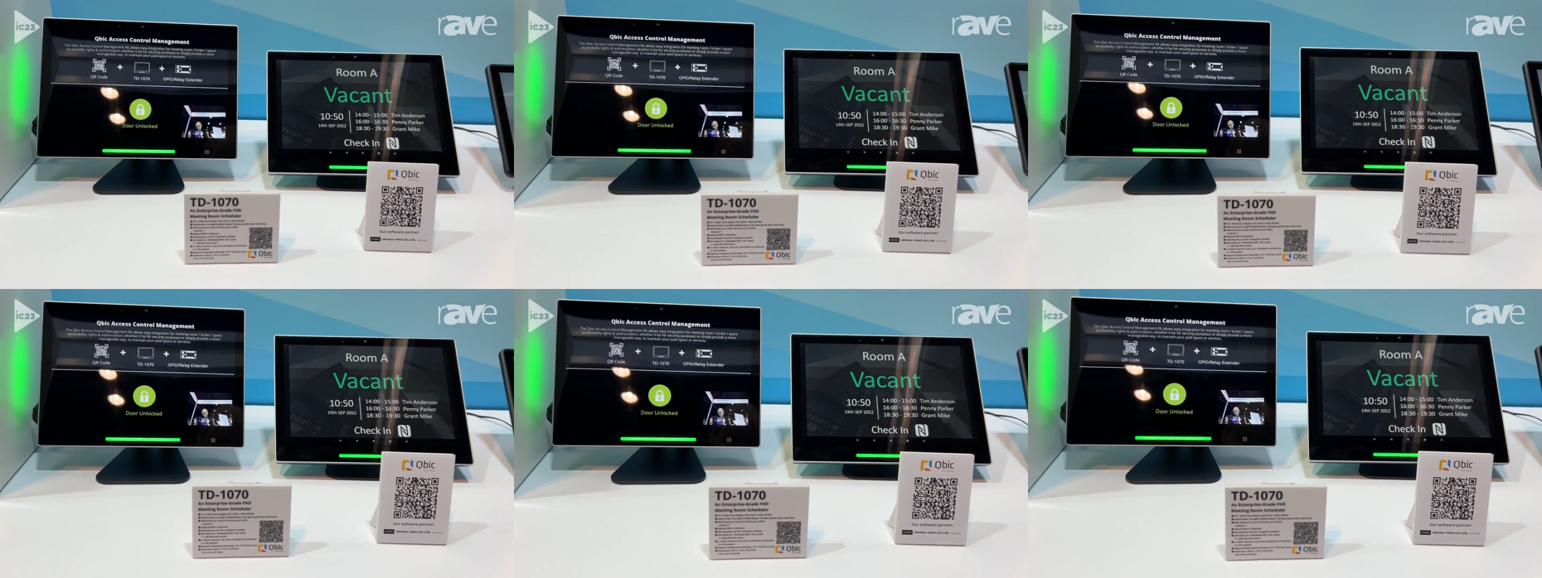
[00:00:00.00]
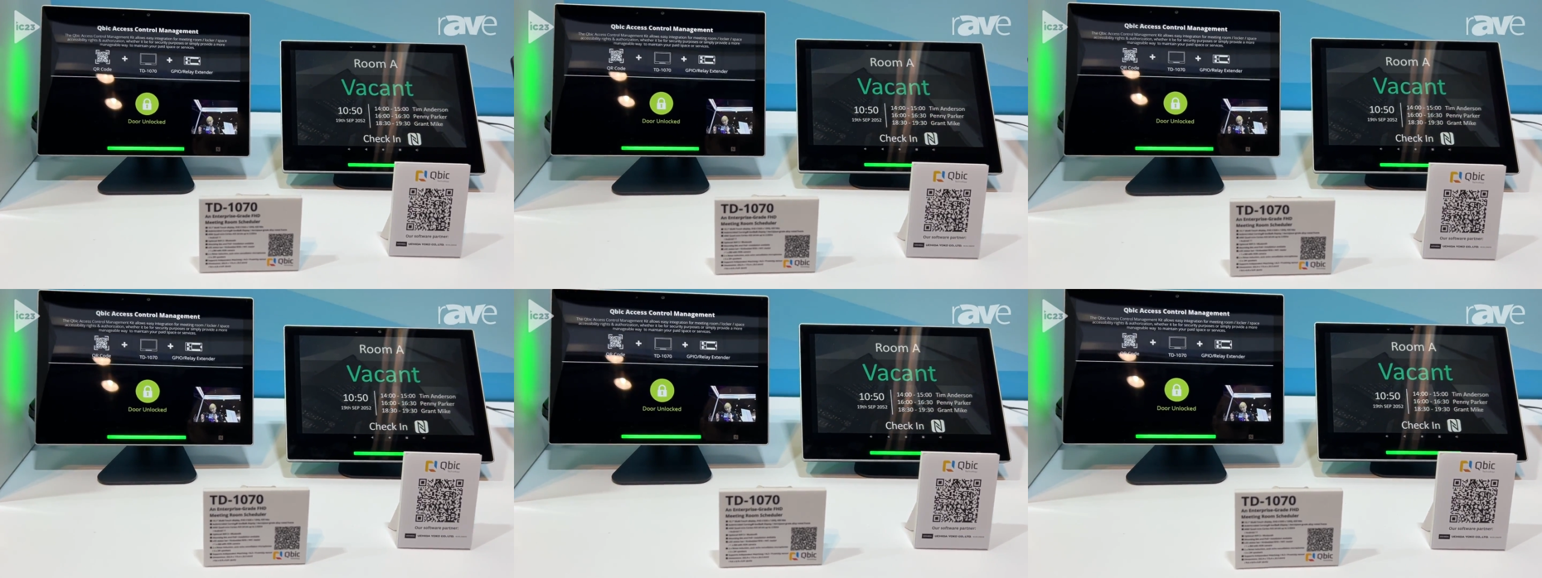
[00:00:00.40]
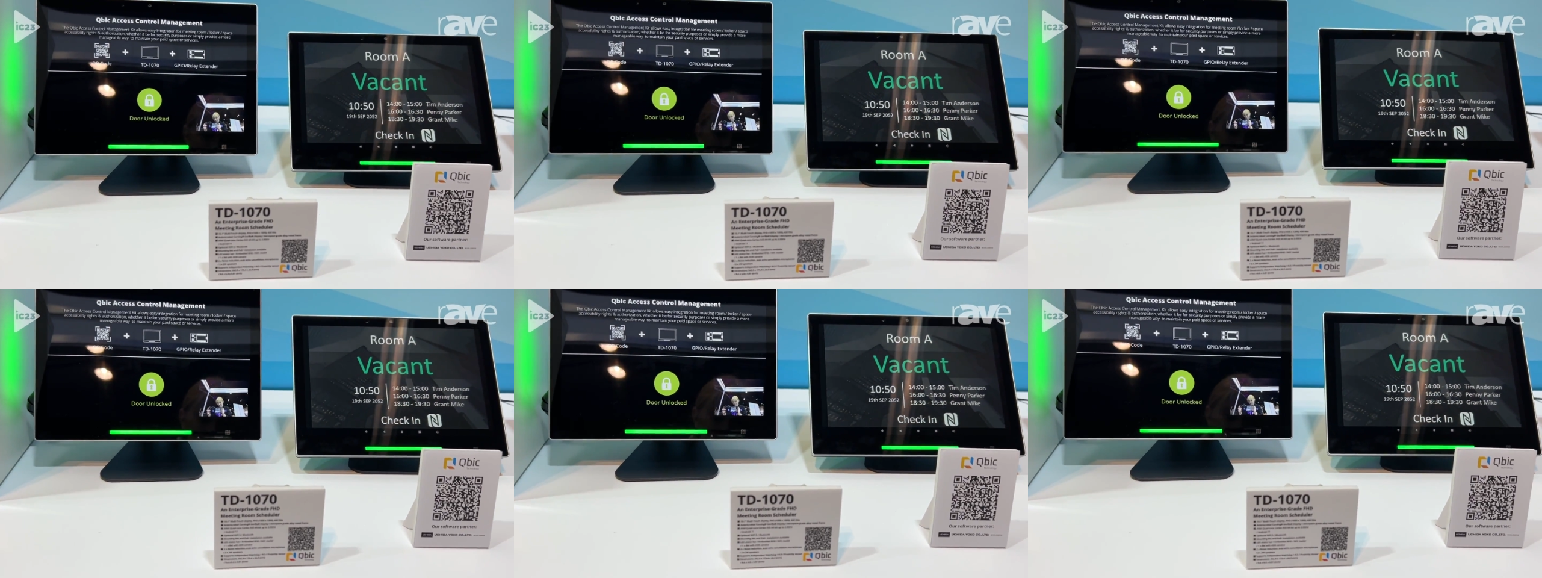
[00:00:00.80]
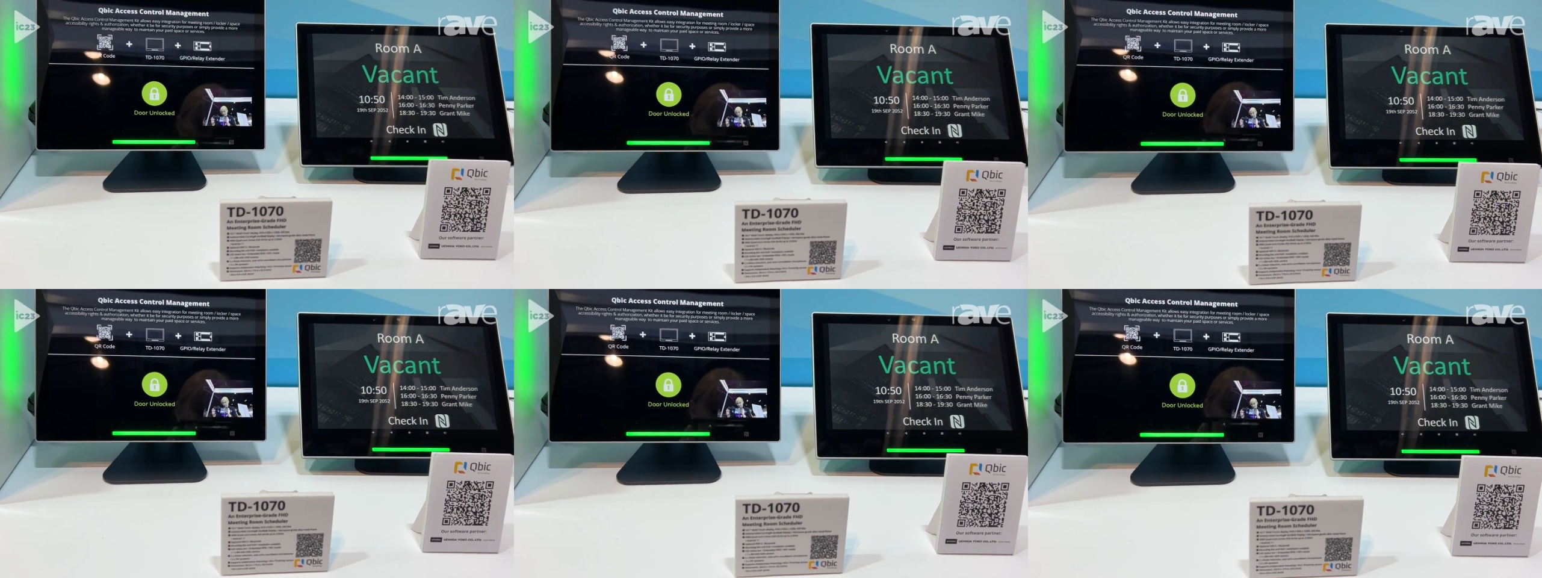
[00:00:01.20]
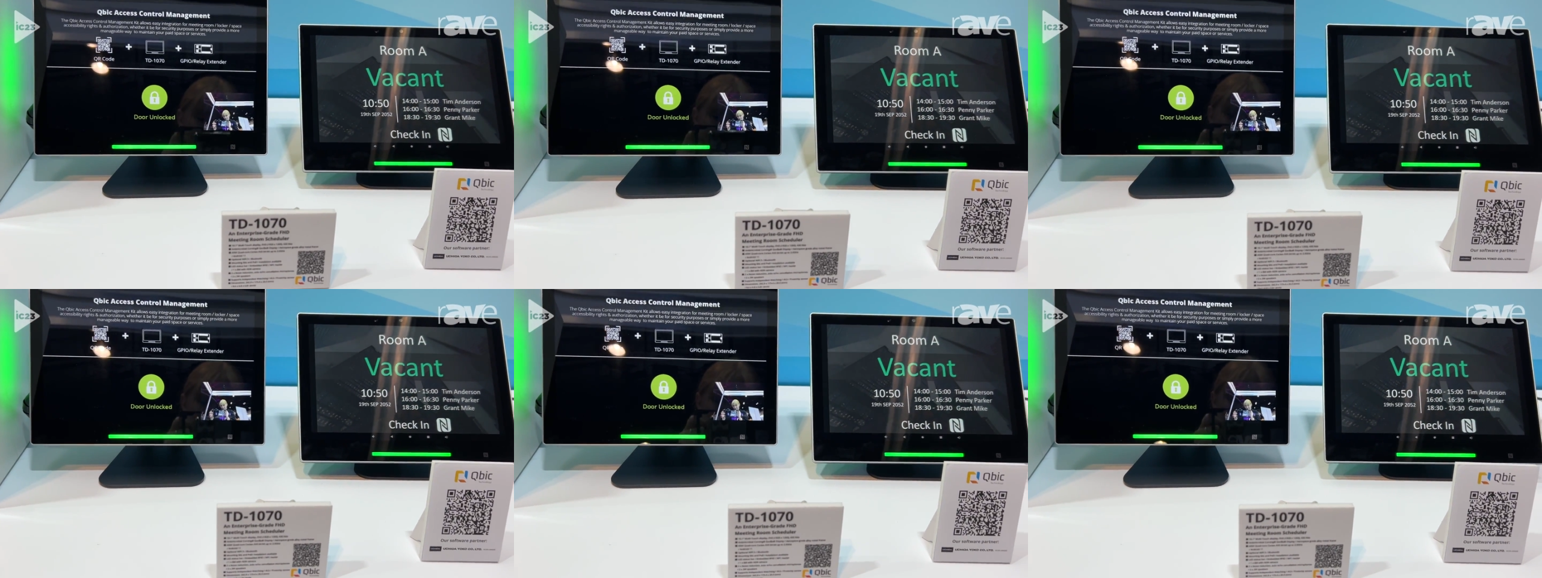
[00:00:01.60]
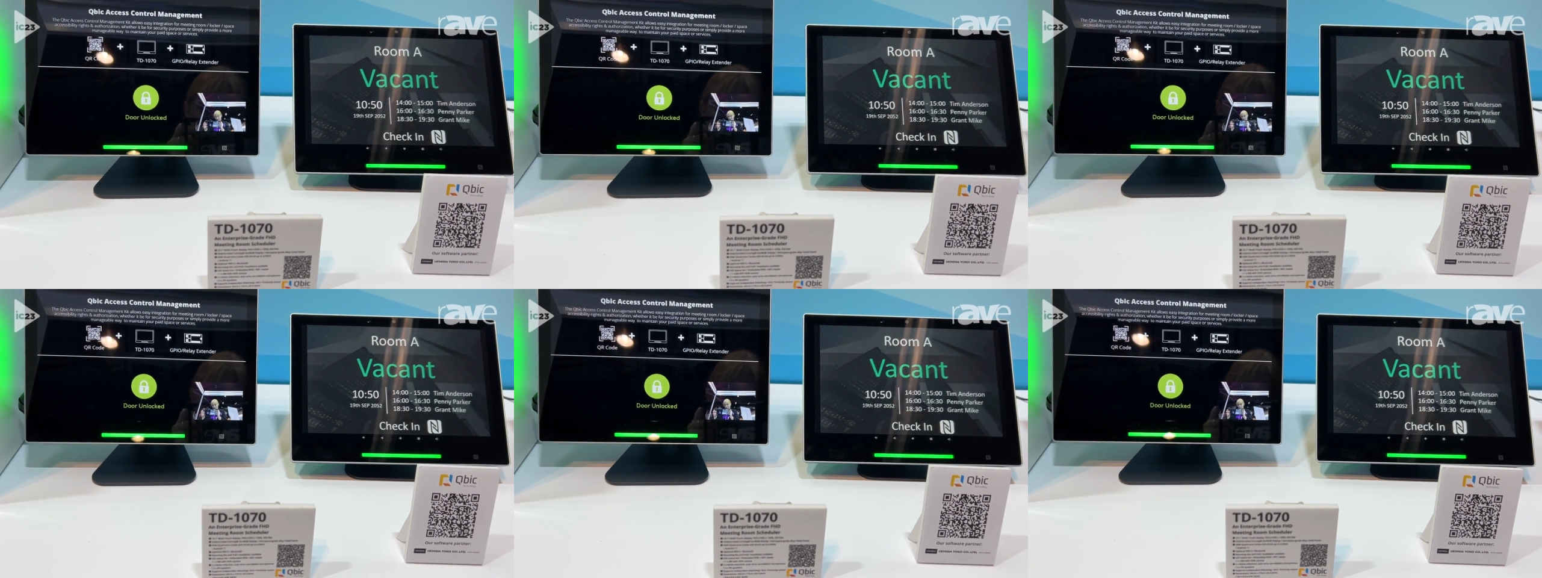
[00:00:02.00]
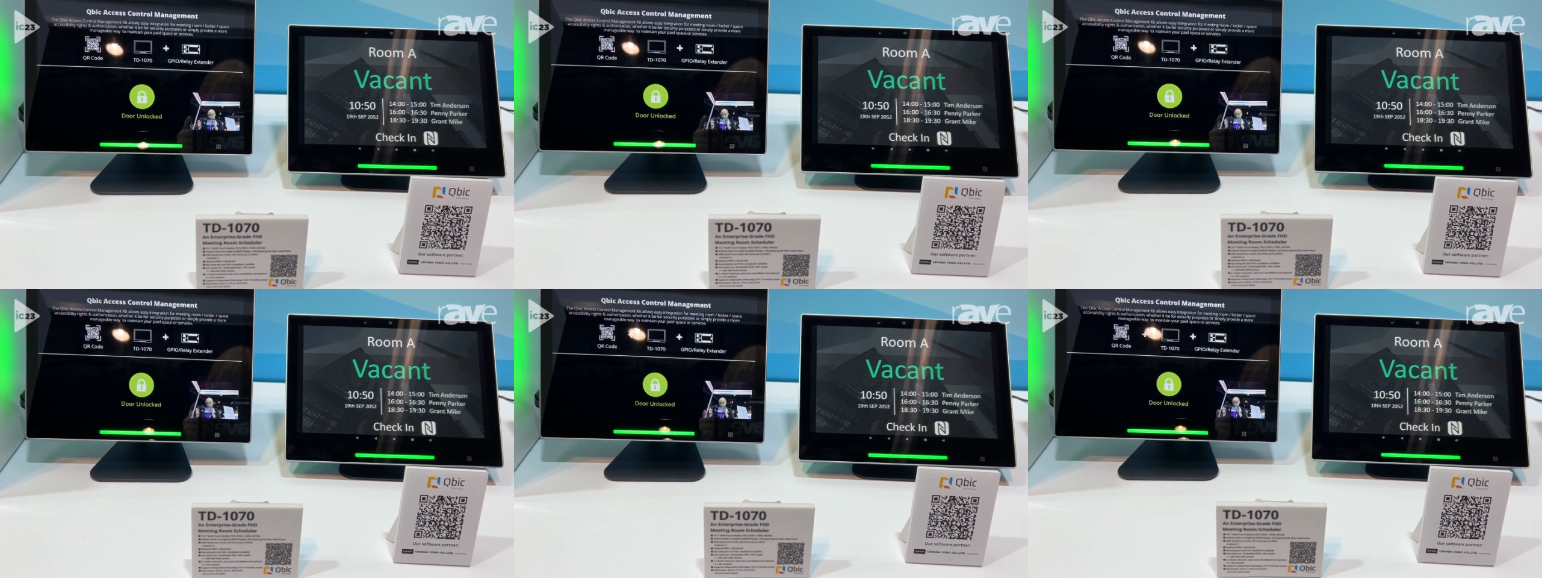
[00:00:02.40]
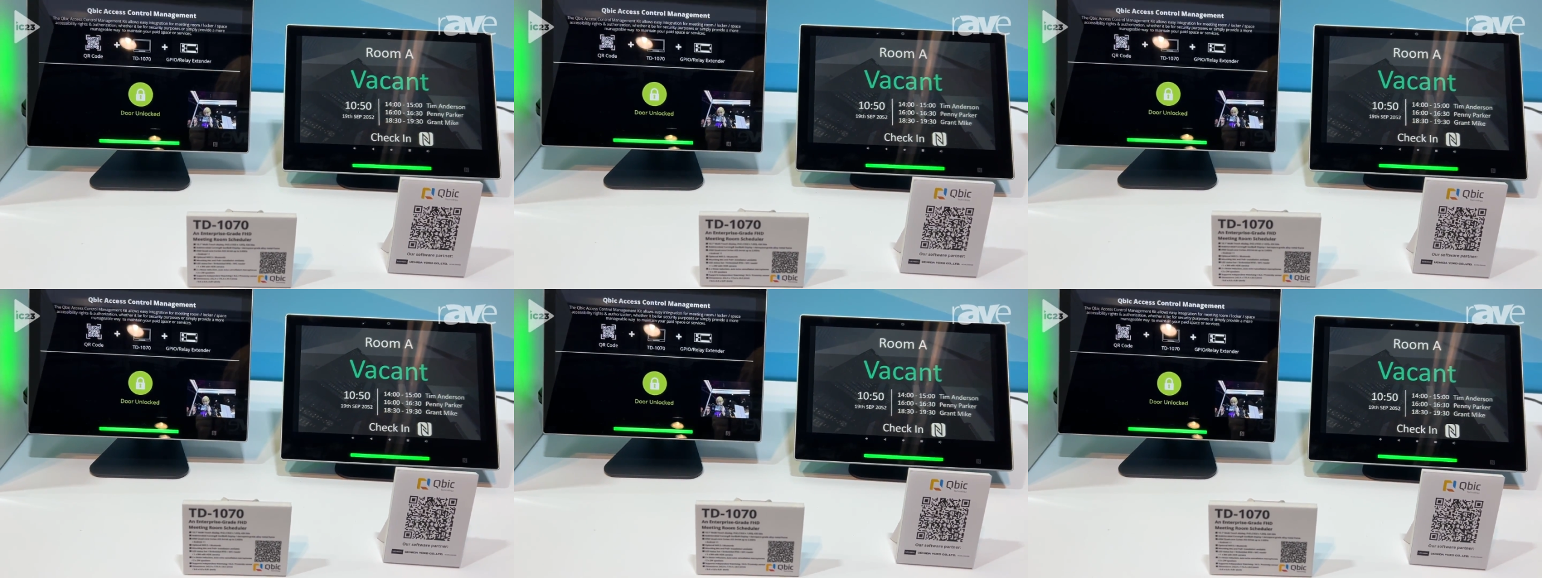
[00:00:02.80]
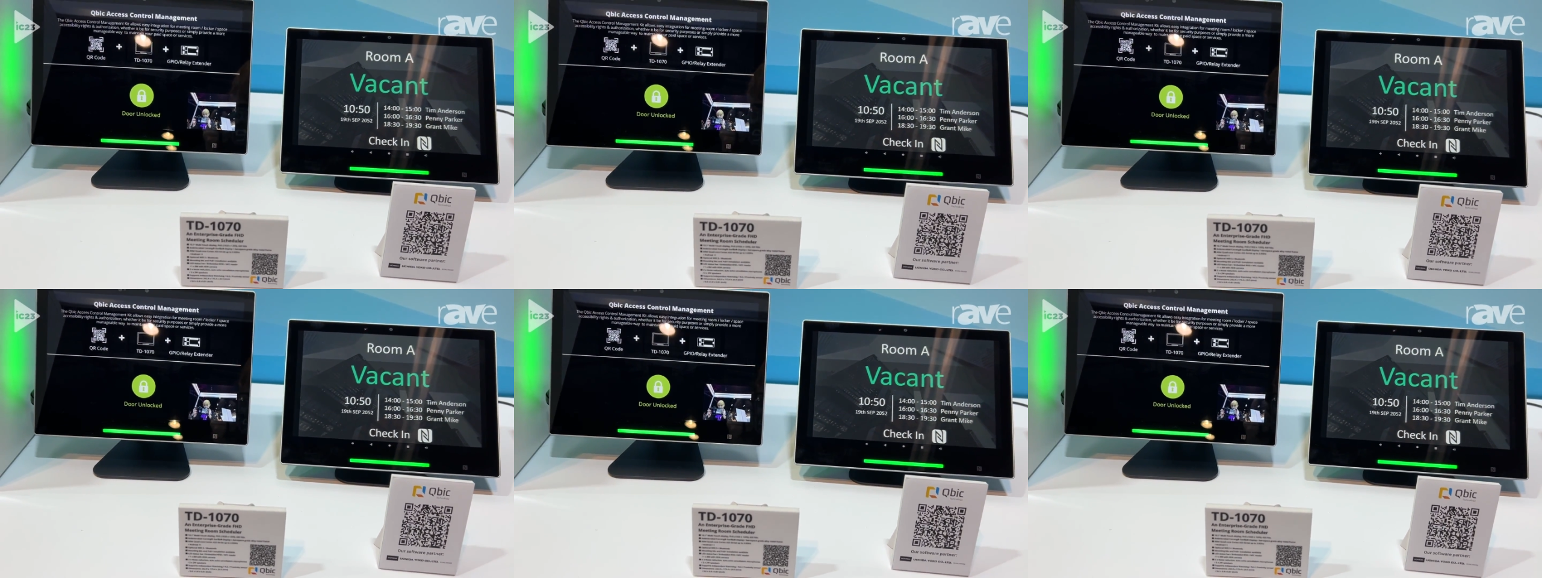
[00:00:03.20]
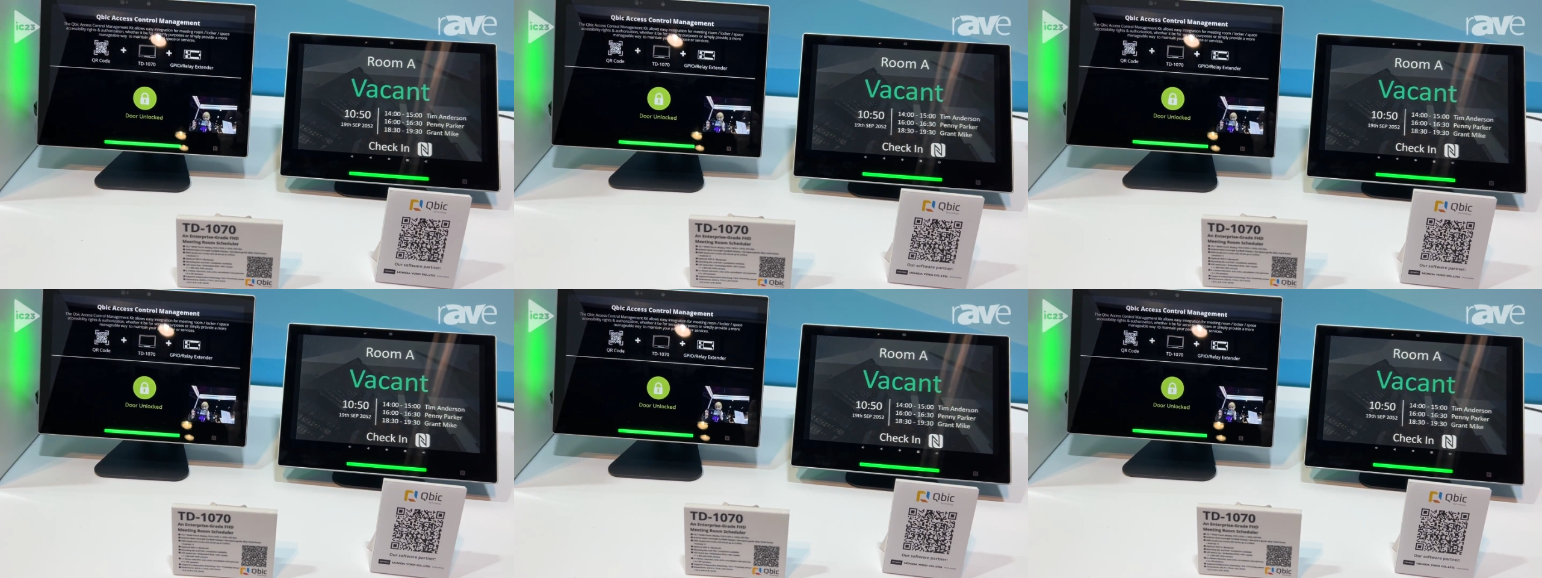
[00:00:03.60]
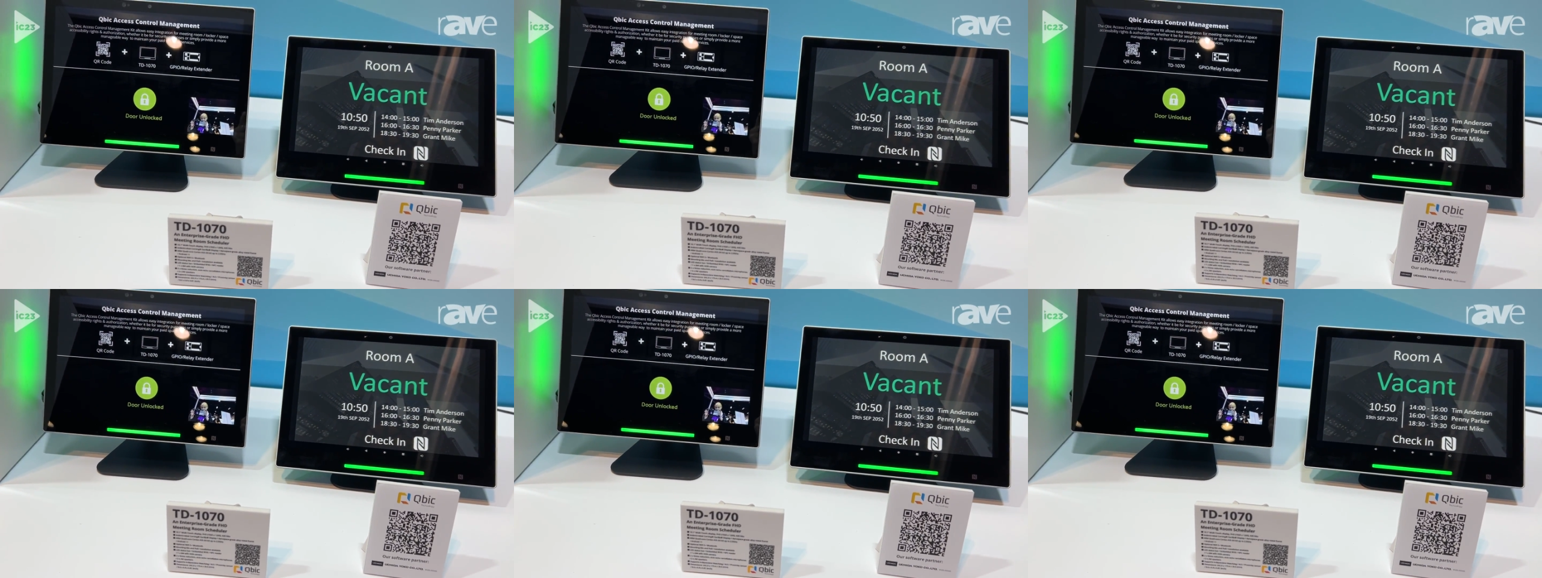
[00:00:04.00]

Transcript: [unreadable: no face in view]